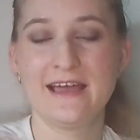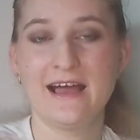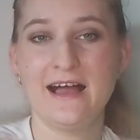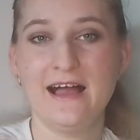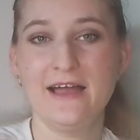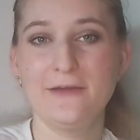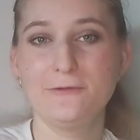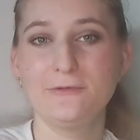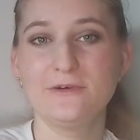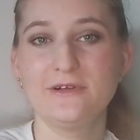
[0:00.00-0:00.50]

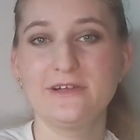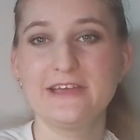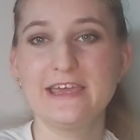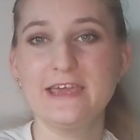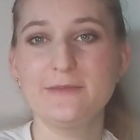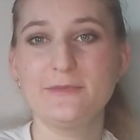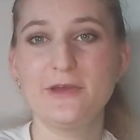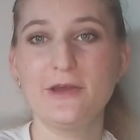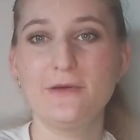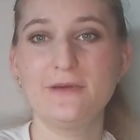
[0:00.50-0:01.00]
I will
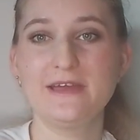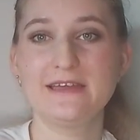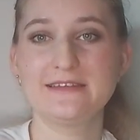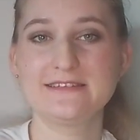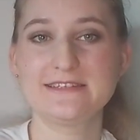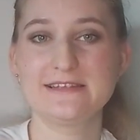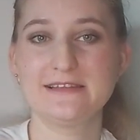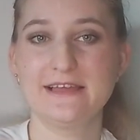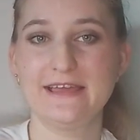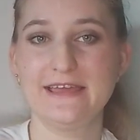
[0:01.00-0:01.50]
keep going
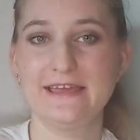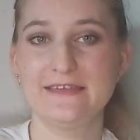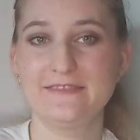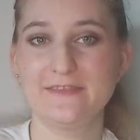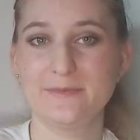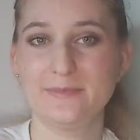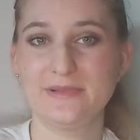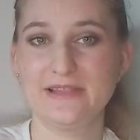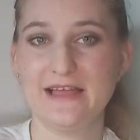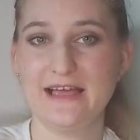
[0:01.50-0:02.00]
until I hit
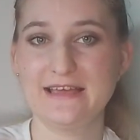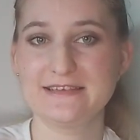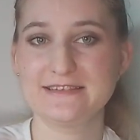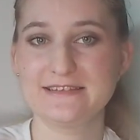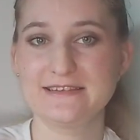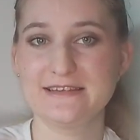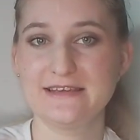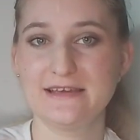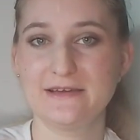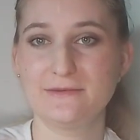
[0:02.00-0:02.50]
the
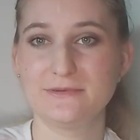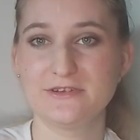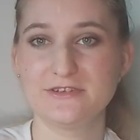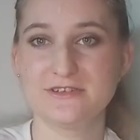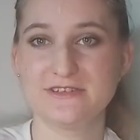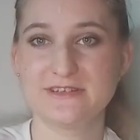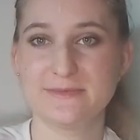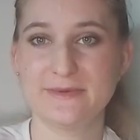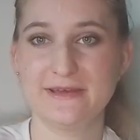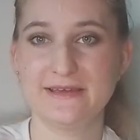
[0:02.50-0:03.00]
plastic, which
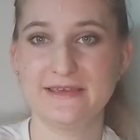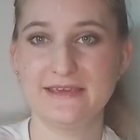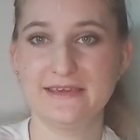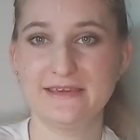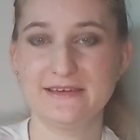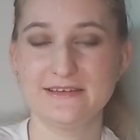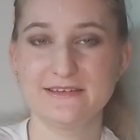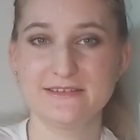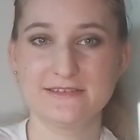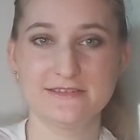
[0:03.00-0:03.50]
is about
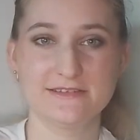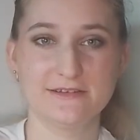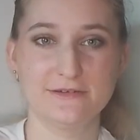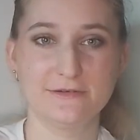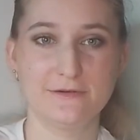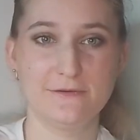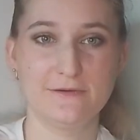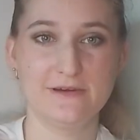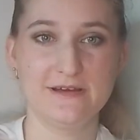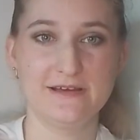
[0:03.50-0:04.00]
here,
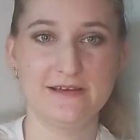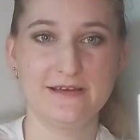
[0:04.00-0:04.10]
so